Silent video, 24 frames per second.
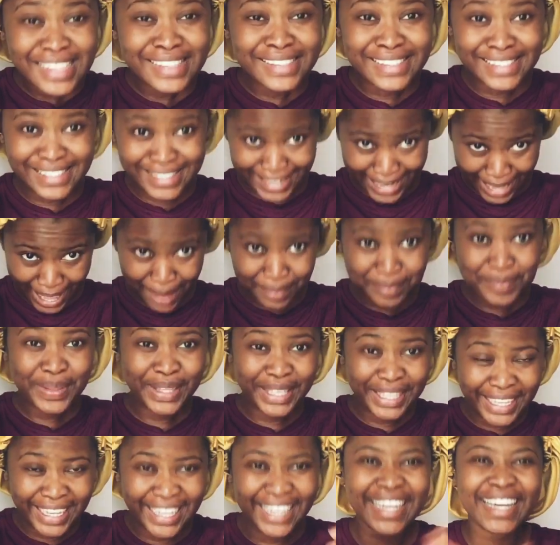
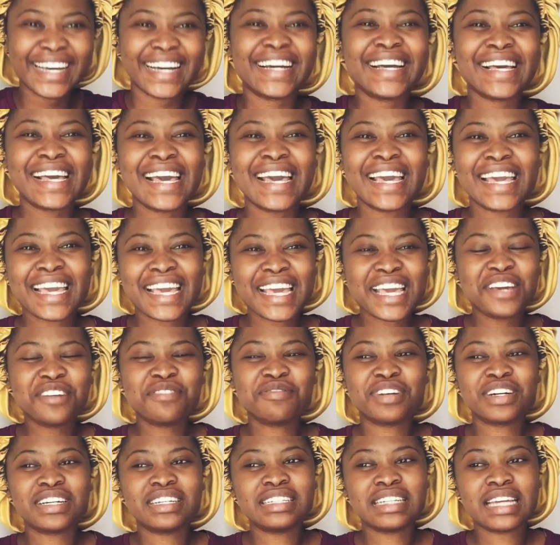snappy.
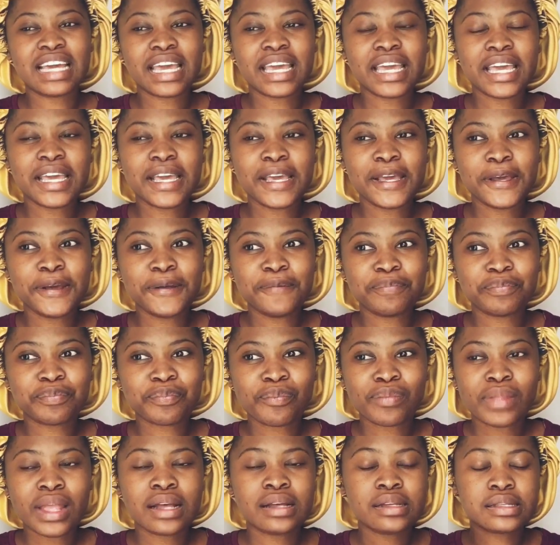Even a
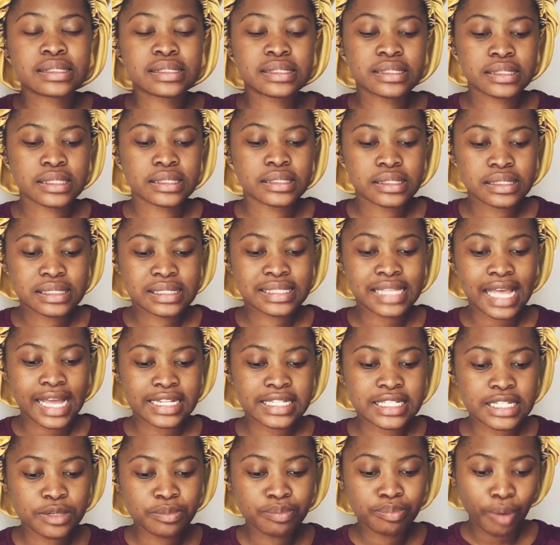
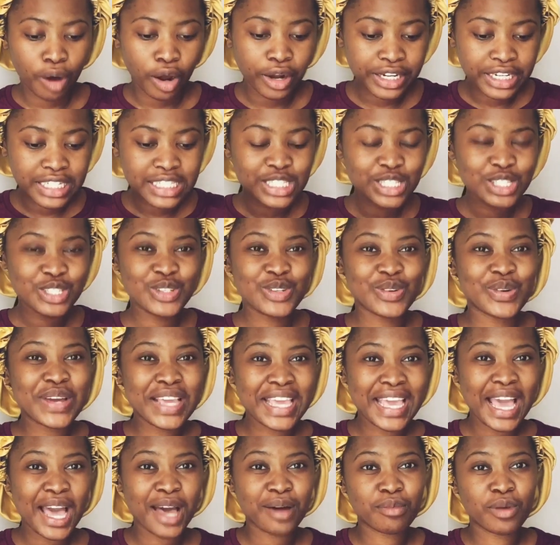satin bonnet
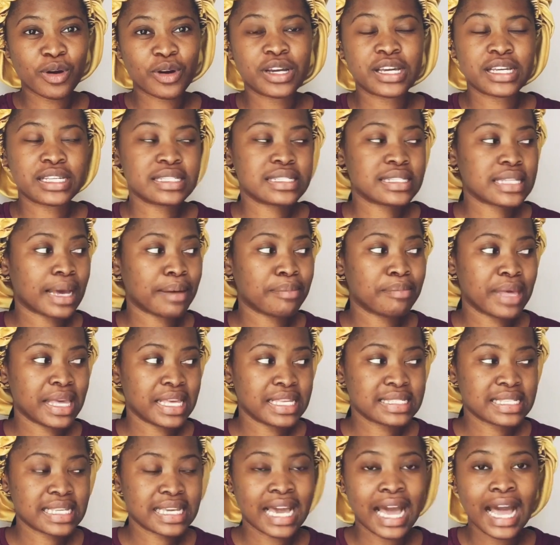dokiabo is
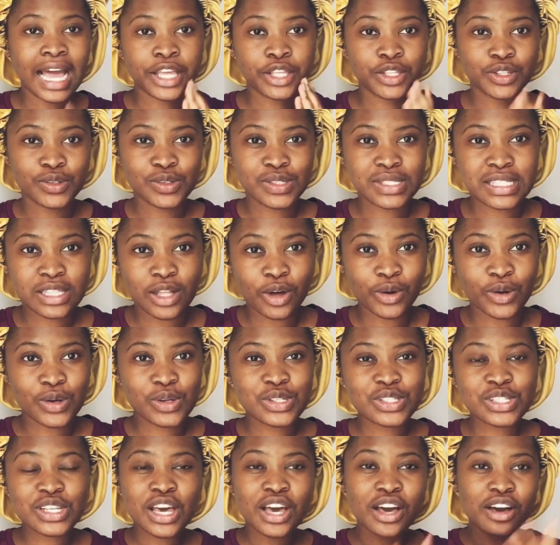amazing. I use those
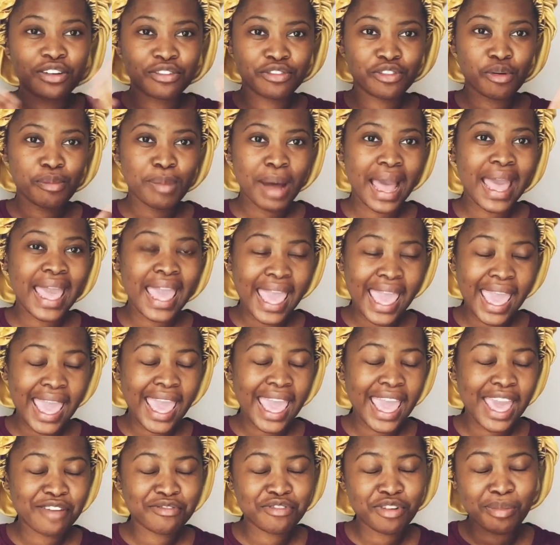for my hair,
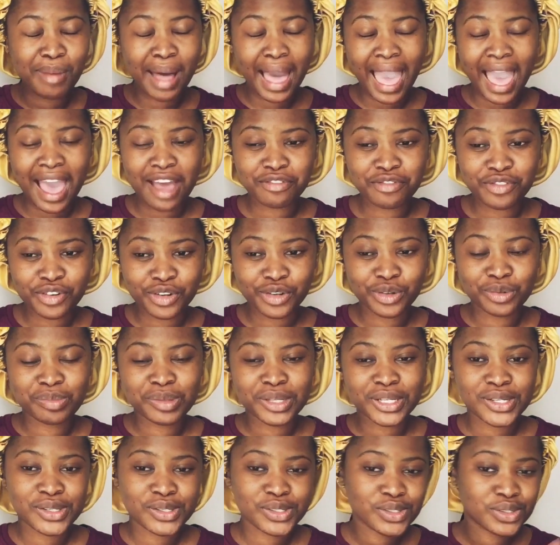for my afro,
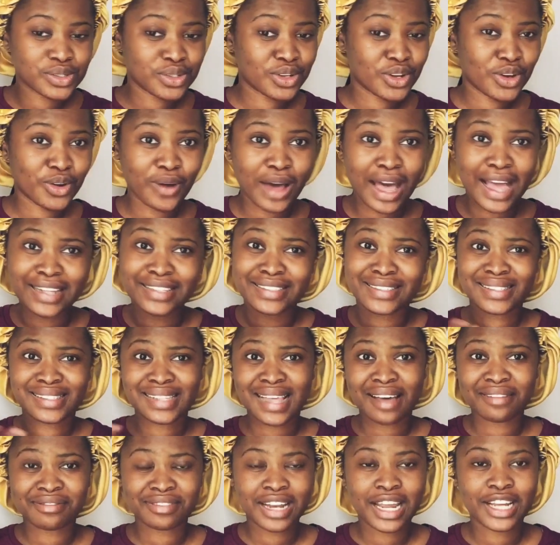because you know I just have
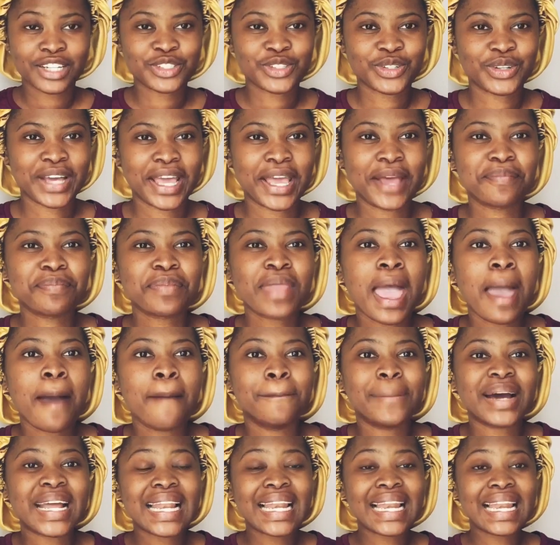natural hair.
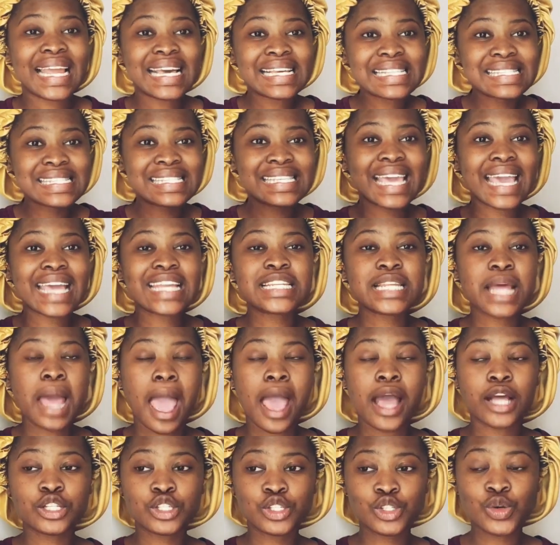But let's get
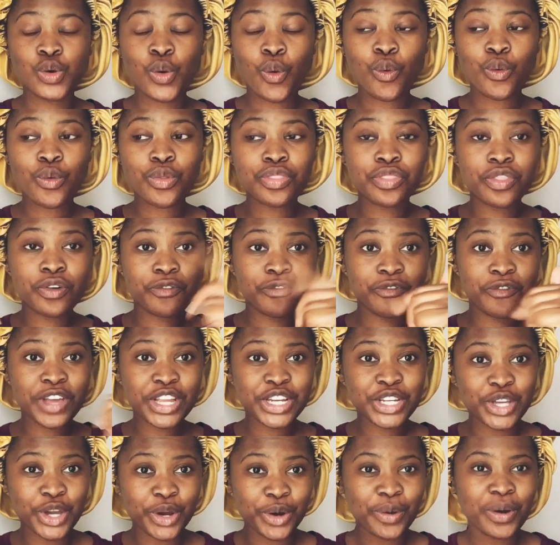to the
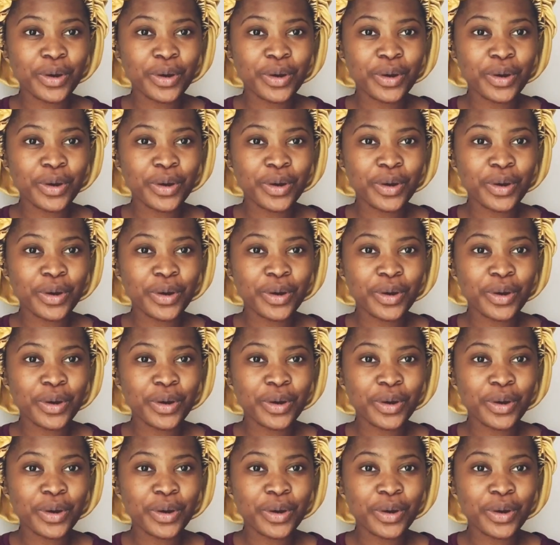video.